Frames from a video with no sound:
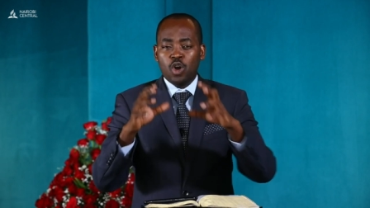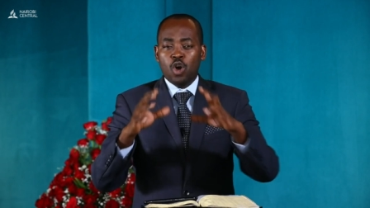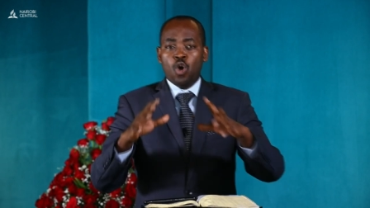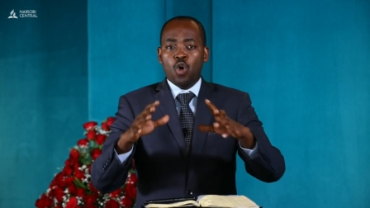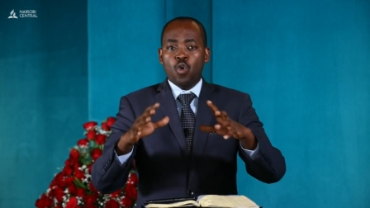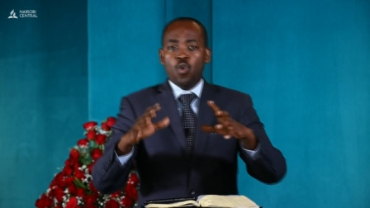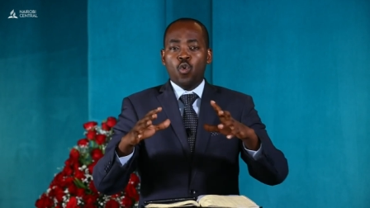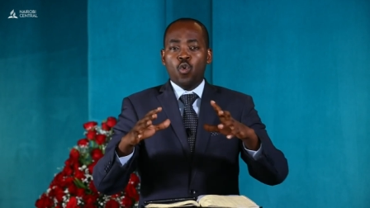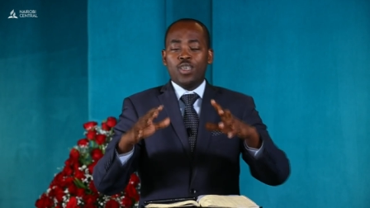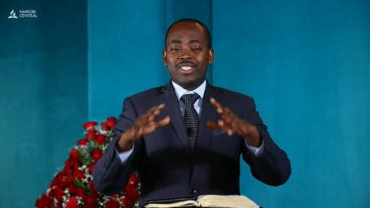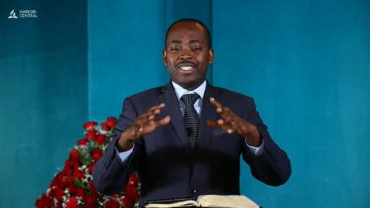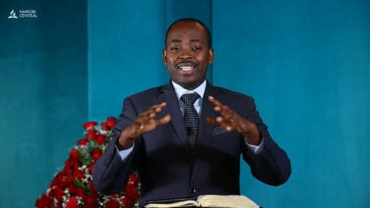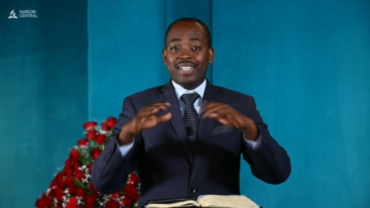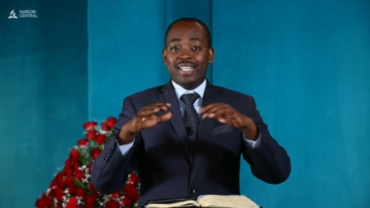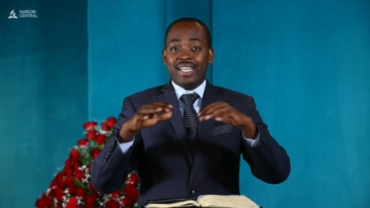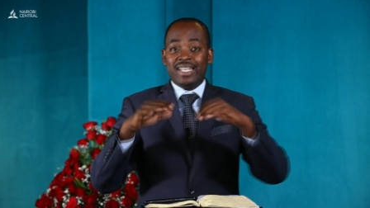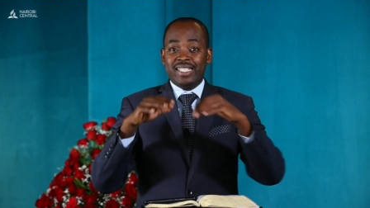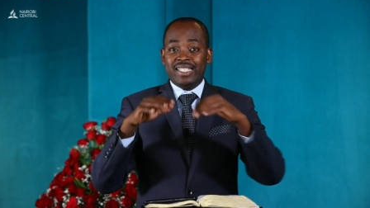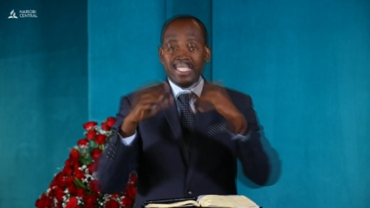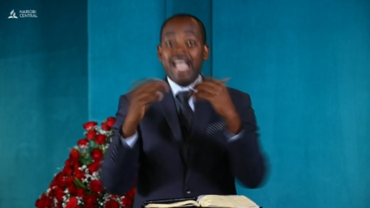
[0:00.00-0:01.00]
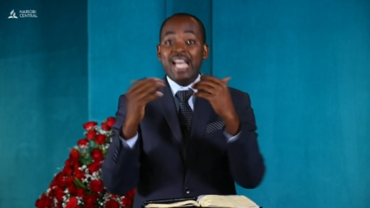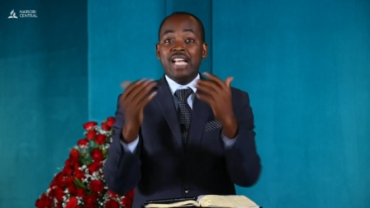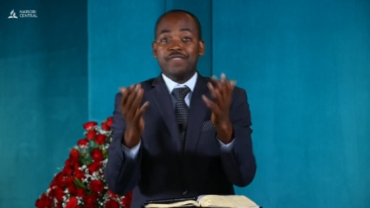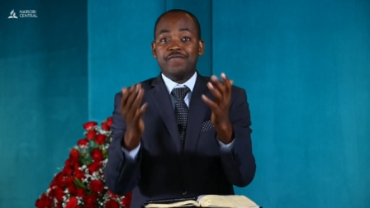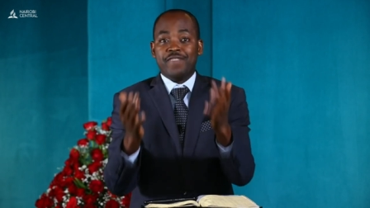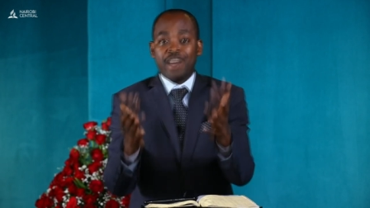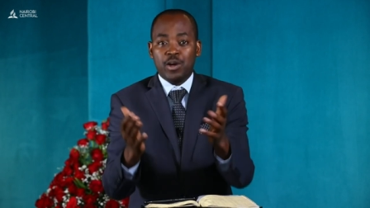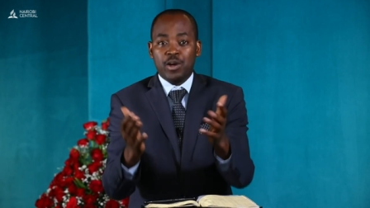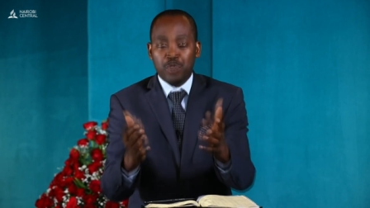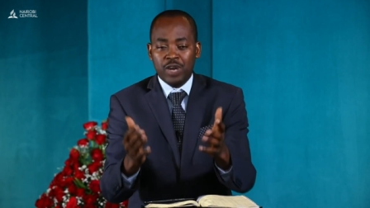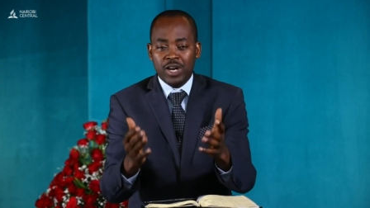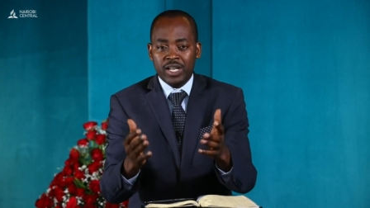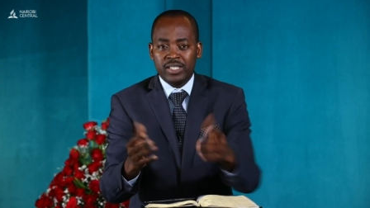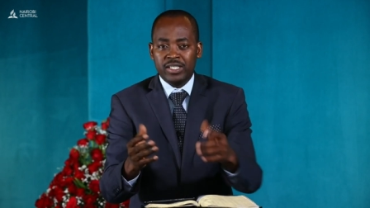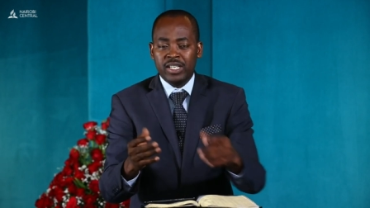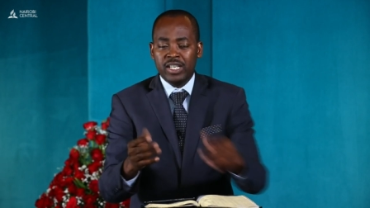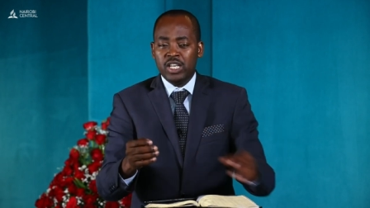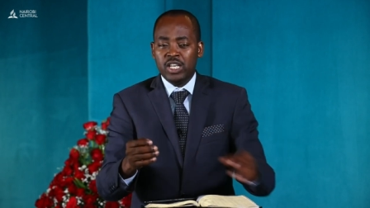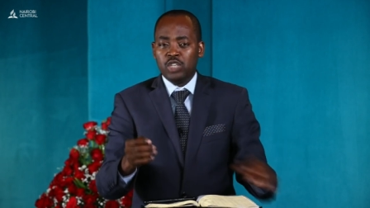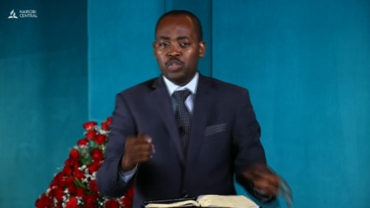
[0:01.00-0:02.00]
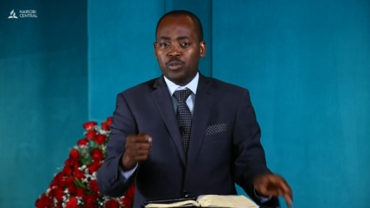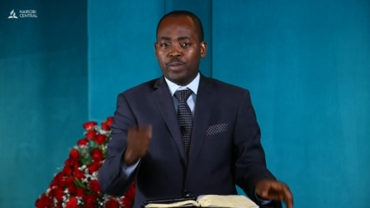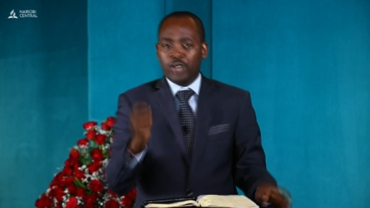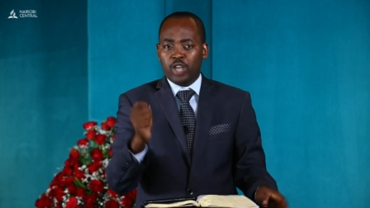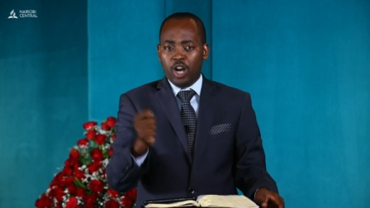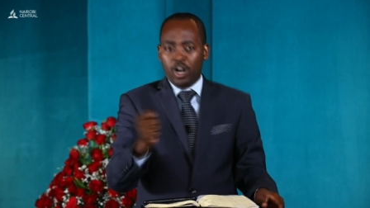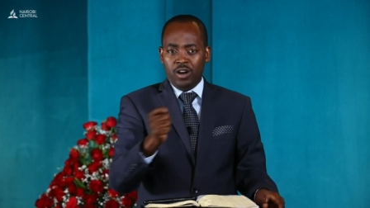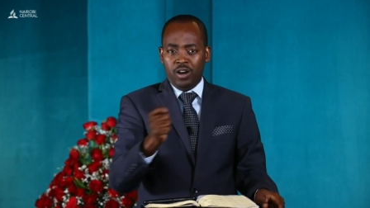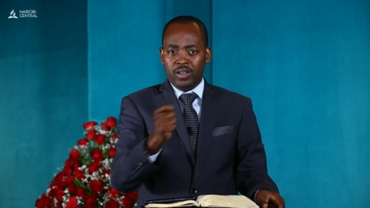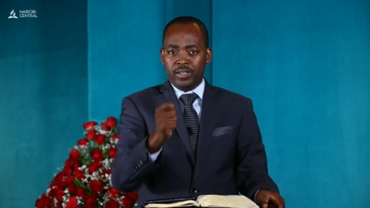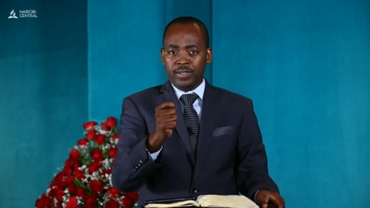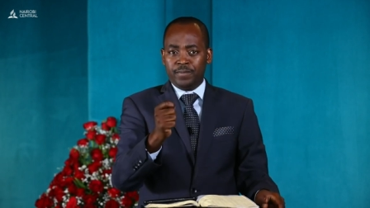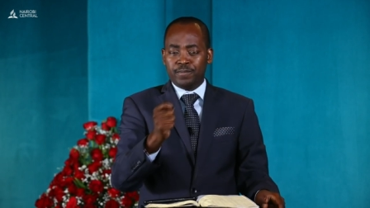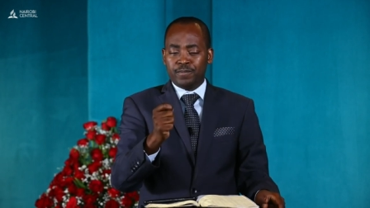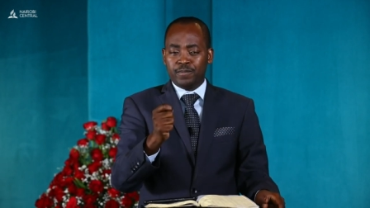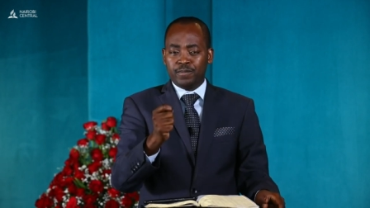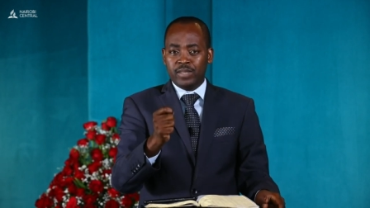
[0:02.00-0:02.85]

or what can identify one to be God.